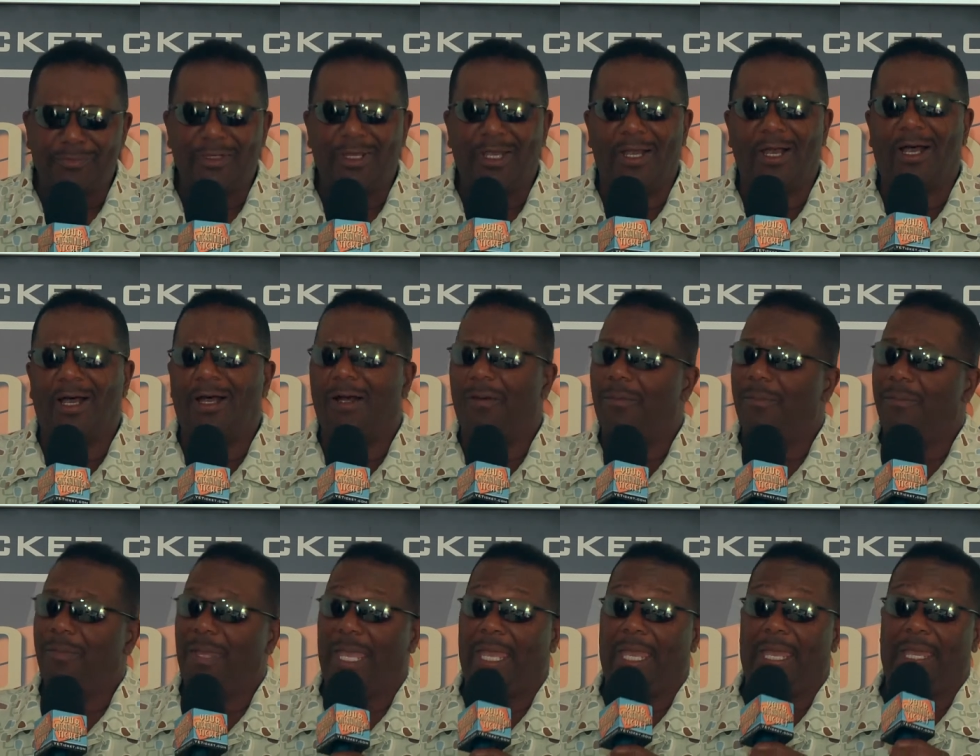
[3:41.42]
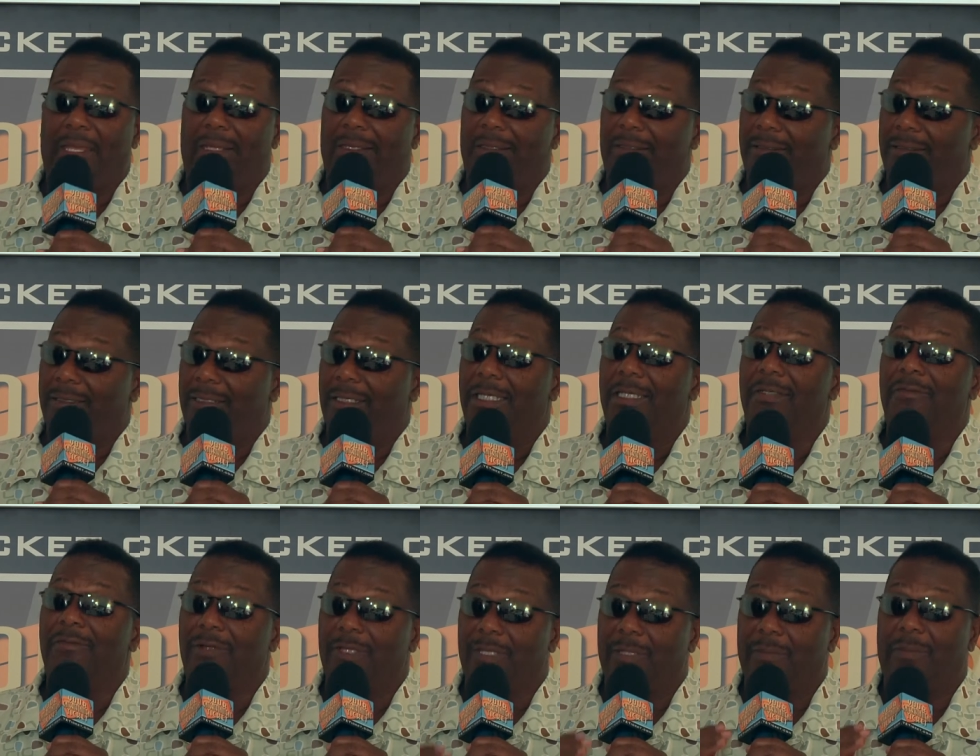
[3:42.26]
oh, man, he
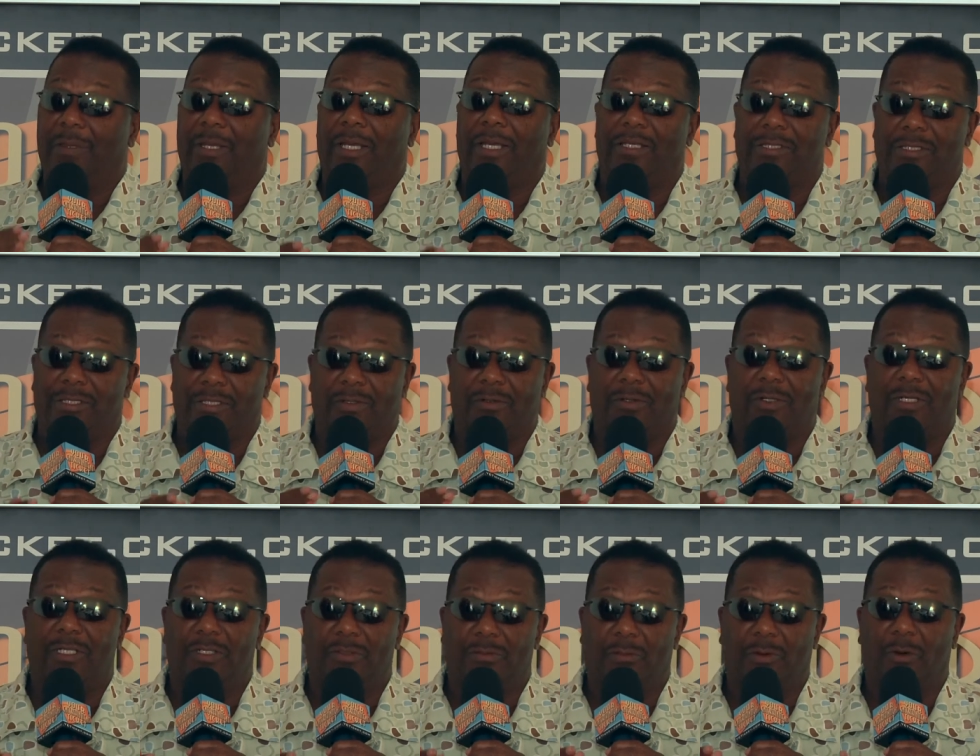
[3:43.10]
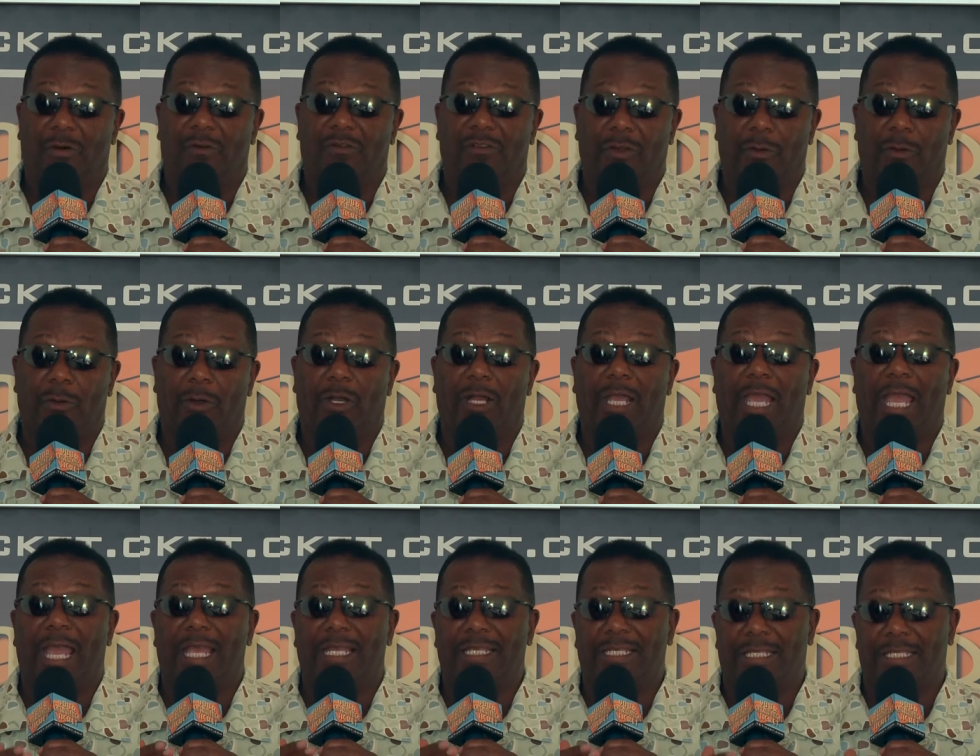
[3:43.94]
really plays his role very well
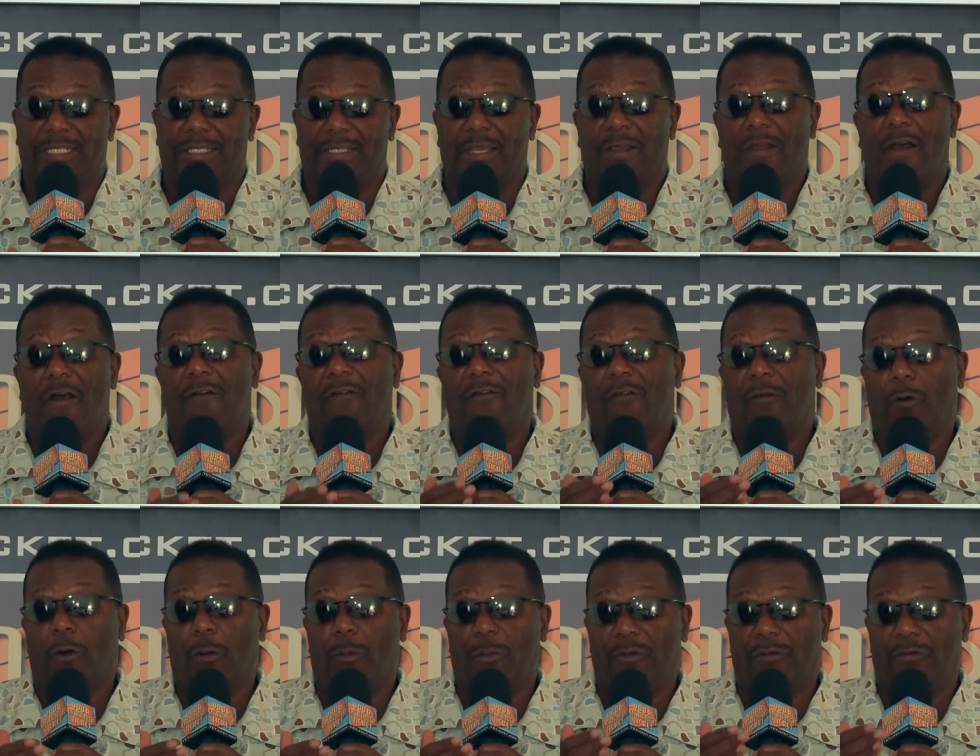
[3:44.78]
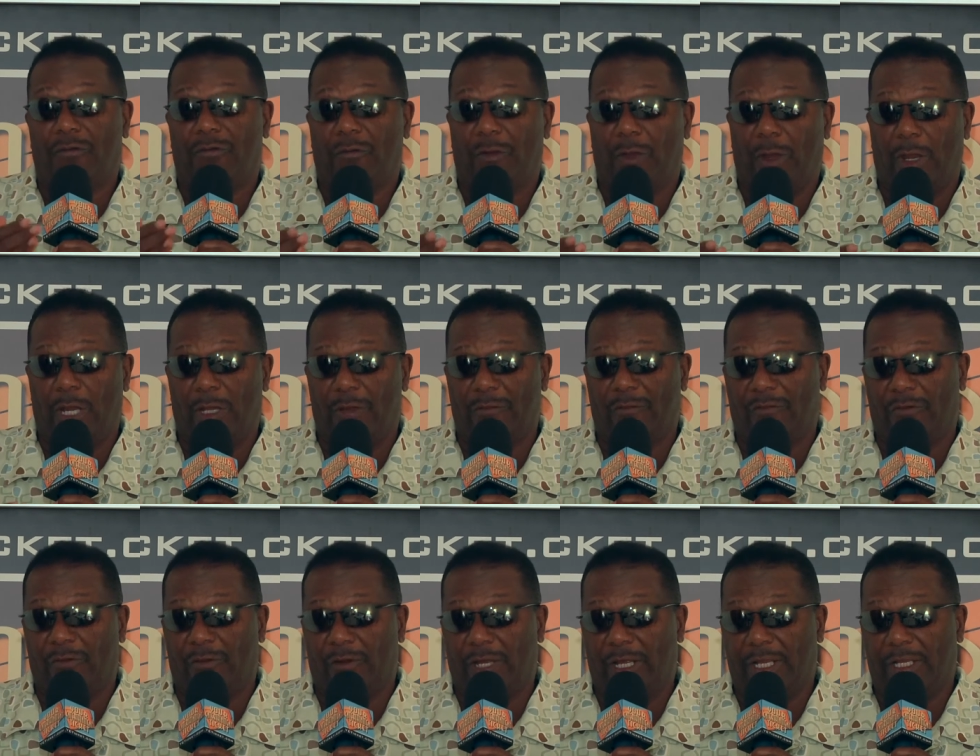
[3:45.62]
as his former
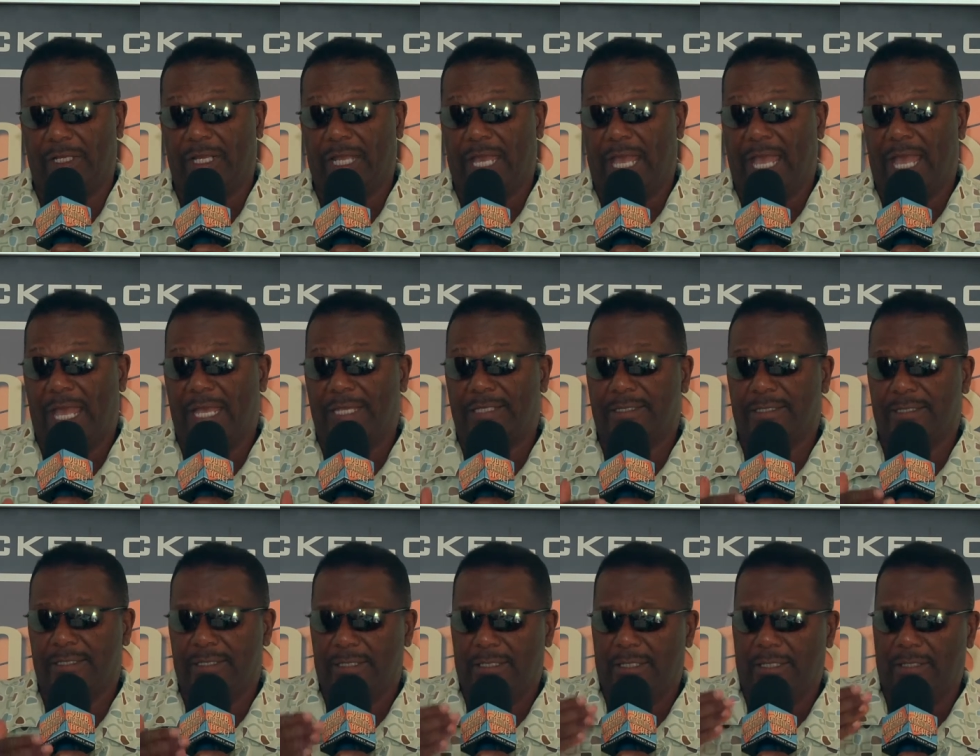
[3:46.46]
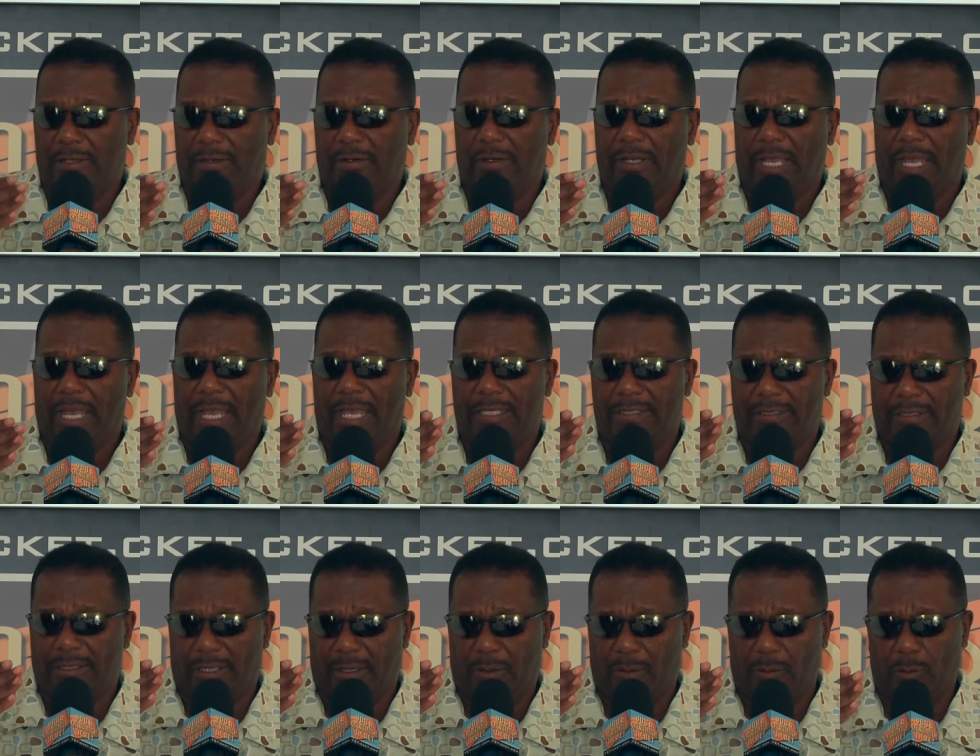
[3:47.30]
friend as, you know, as
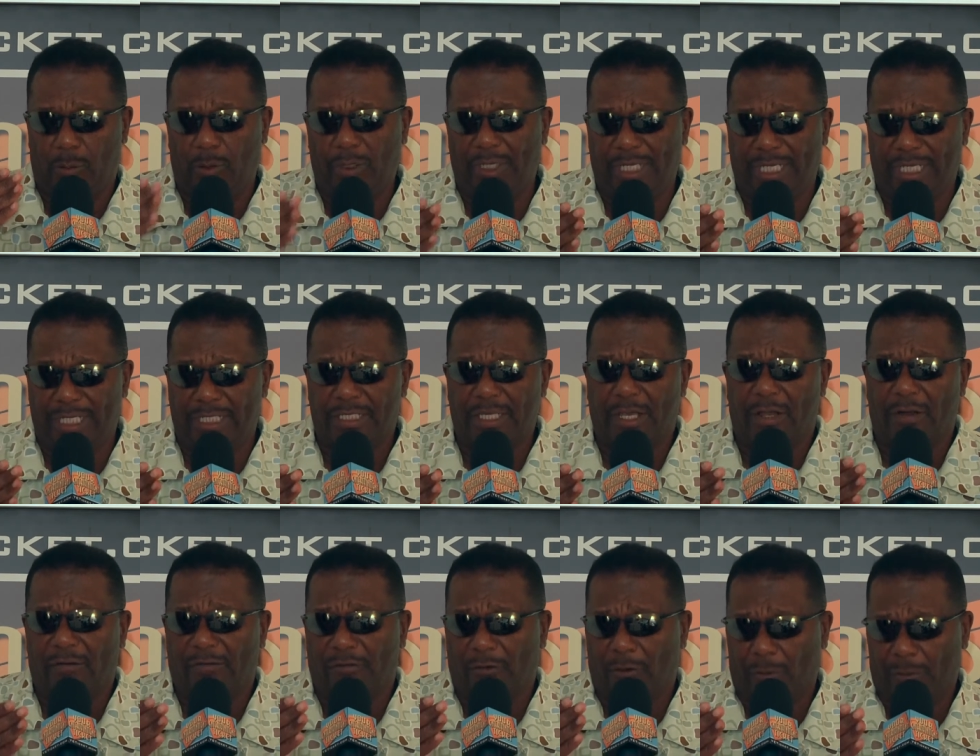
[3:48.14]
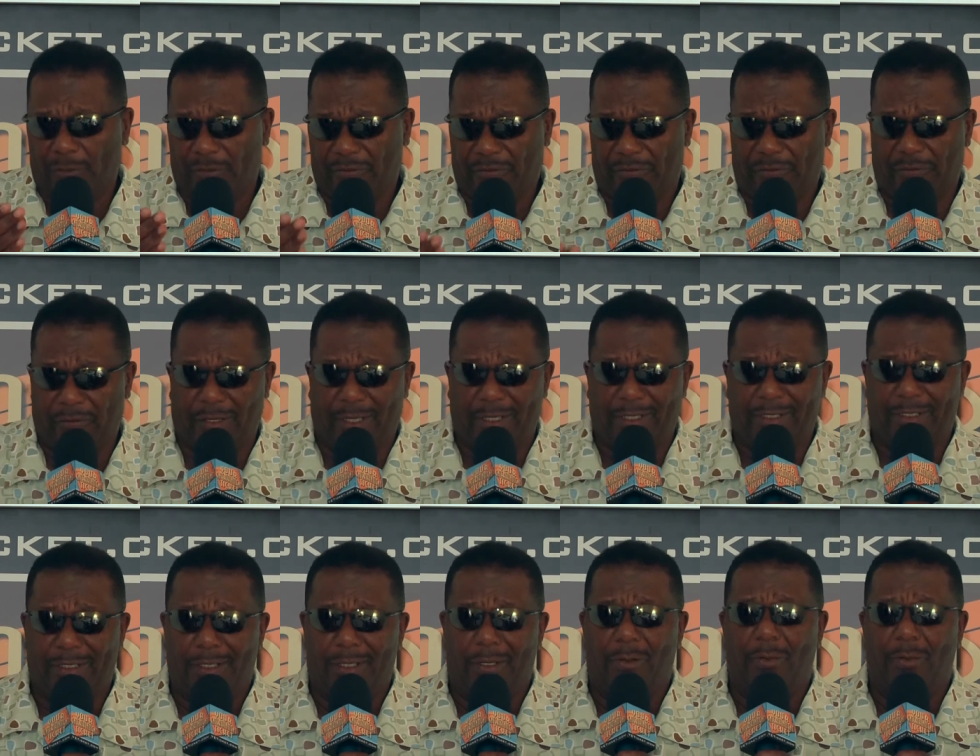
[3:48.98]
Woody's former friend.